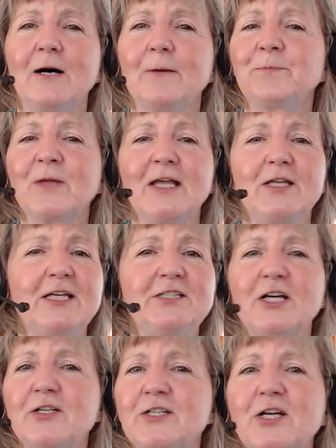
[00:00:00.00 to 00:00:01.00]
Um, it
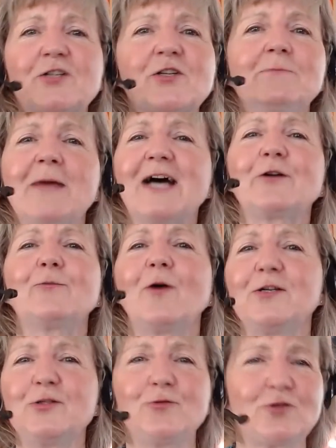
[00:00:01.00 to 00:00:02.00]
do, it doesn't matter
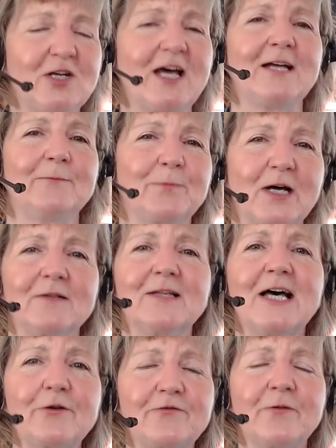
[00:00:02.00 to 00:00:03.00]
what you say. A
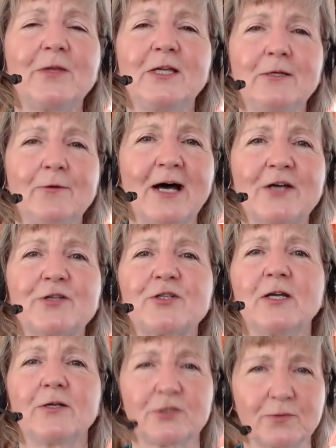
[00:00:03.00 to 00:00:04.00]
letter from
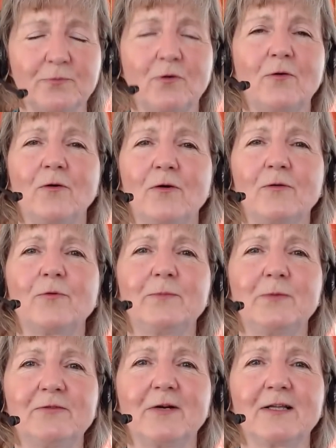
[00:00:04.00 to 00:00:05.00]
U.S. to Paul
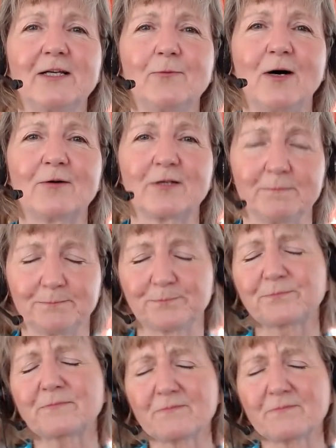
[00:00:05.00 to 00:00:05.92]
would be really welcome.